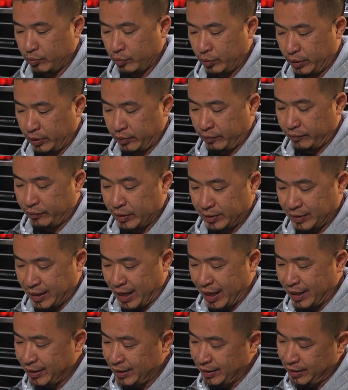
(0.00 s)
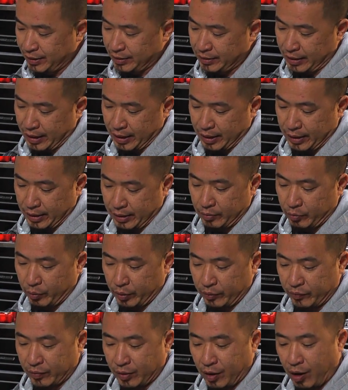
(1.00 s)
We designed this and
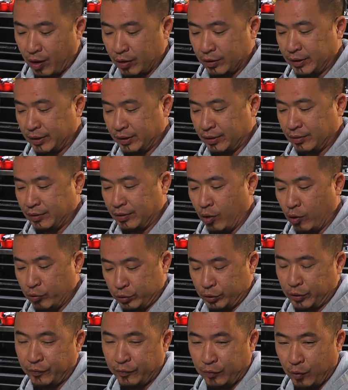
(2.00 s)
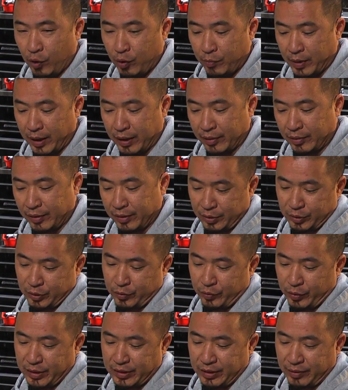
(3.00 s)
we've called it the OG Flow Mount, and there's
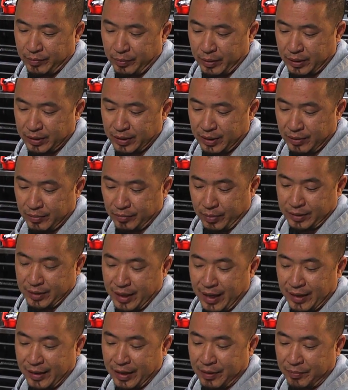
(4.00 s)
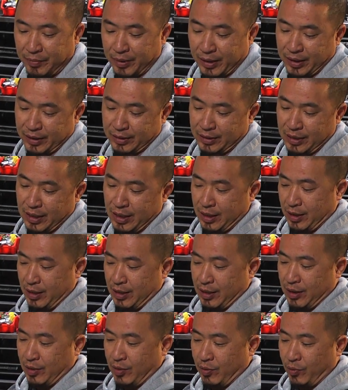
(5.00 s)
a reason beside that, because
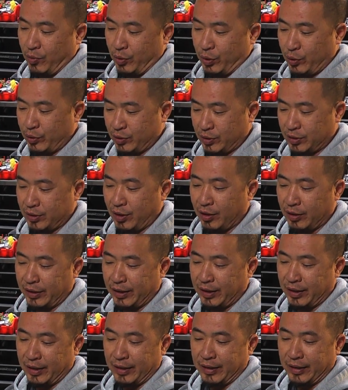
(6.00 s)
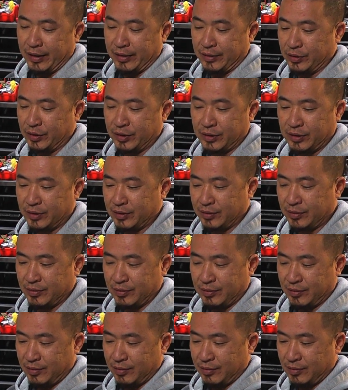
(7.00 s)
when you install it in, it's
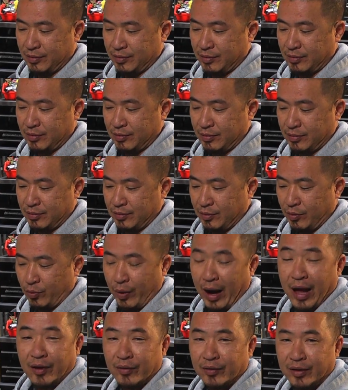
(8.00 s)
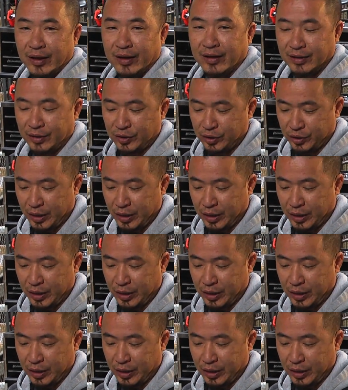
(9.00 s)
just round and it's